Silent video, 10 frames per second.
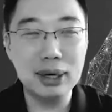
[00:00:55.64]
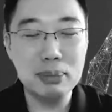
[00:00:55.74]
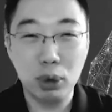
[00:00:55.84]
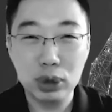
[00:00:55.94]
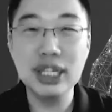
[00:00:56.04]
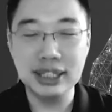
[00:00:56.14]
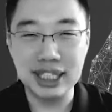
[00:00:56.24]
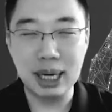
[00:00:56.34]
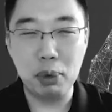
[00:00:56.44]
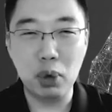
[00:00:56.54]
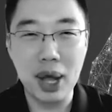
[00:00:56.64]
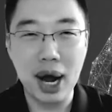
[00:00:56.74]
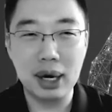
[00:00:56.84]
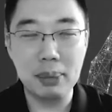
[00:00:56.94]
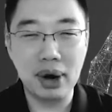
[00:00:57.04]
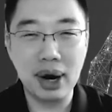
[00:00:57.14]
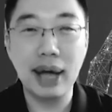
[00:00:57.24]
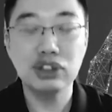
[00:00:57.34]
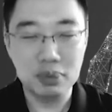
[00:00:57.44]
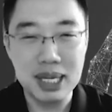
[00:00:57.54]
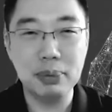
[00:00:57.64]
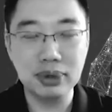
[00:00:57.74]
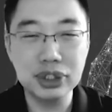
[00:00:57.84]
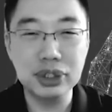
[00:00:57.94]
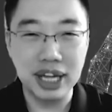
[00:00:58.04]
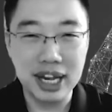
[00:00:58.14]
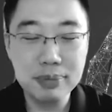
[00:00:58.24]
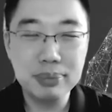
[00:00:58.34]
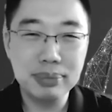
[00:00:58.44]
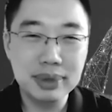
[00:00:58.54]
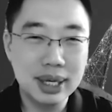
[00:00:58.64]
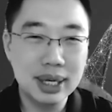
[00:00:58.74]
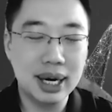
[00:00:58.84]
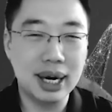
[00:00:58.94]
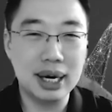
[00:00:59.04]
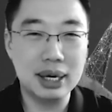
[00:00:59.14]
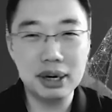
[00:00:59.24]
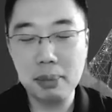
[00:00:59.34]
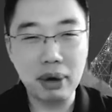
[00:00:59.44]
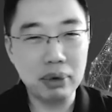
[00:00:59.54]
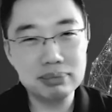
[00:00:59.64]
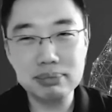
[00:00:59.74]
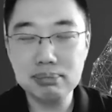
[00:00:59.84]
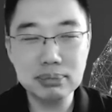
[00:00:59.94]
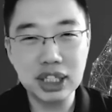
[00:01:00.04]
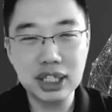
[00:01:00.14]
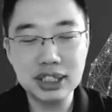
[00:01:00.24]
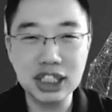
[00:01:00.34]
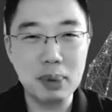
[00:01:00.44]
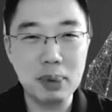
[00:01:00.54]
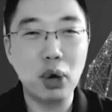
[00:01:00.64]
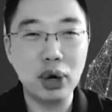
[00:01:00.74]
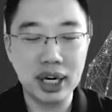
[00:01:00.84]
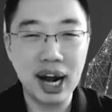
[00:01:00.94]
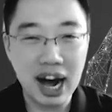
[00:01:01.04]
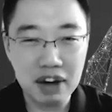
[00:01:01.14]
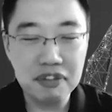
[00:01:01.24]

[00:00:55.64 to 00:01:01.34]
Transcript: mostly in Singapore. We are about 100 people today. About just a bit more than half in